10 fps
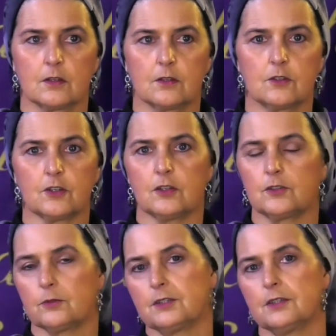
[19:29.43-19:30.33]
There's all
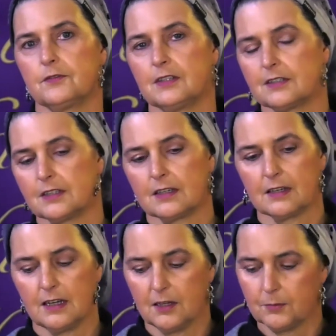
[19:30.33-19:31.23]
sorts of things that can
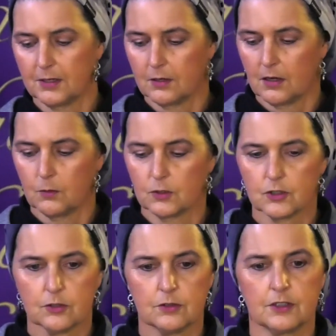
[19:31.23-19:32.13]
happen, and we're
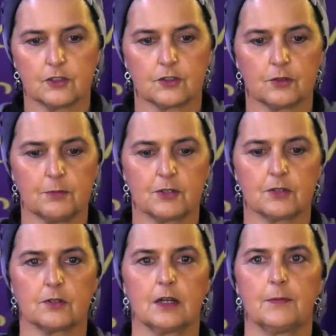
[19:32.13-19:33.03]
told in
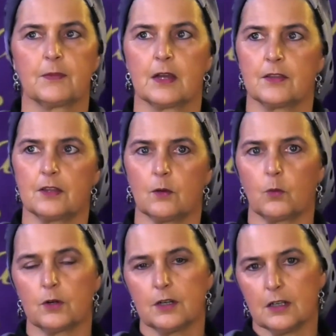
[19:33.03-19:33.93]
Scripture that
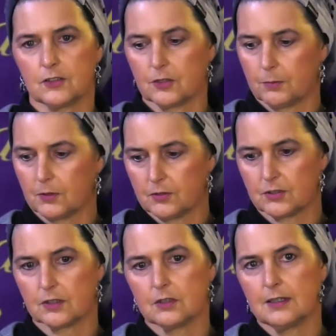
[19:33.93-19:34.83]
we're not supposed
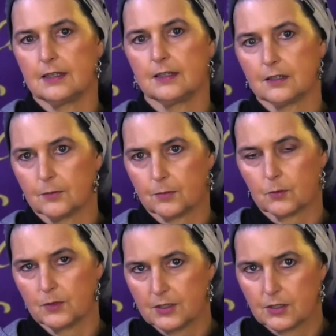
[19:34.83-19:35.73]
to lay up
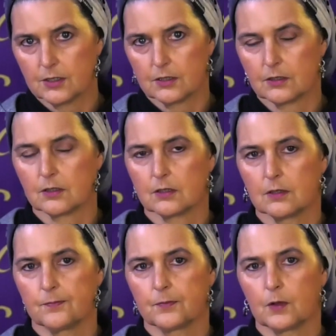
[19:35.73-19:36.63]
riches
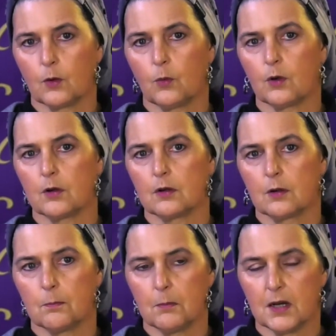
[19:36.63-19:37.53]
where
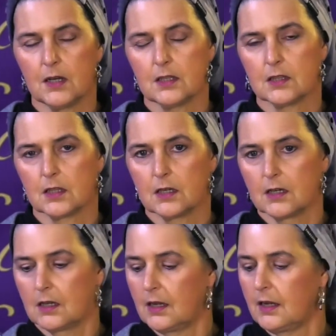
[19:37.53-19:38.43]
moth
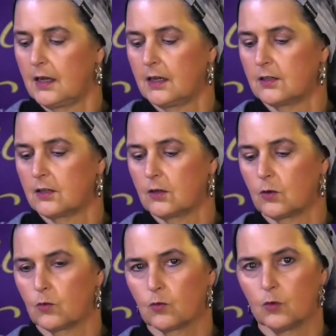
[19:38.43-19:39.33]
and
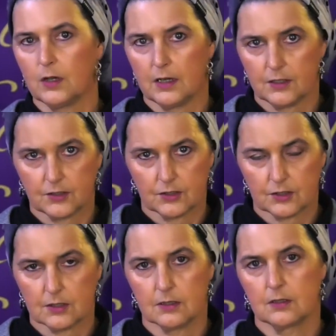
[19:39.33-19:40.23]

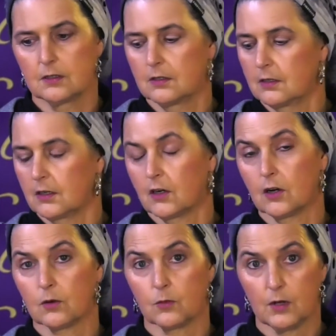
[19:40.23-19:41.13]
rust
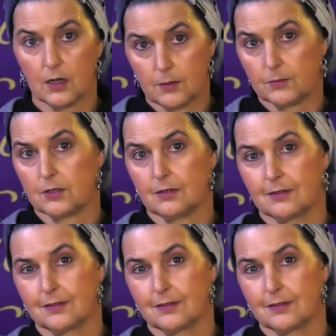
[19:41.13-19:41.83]
corrupt.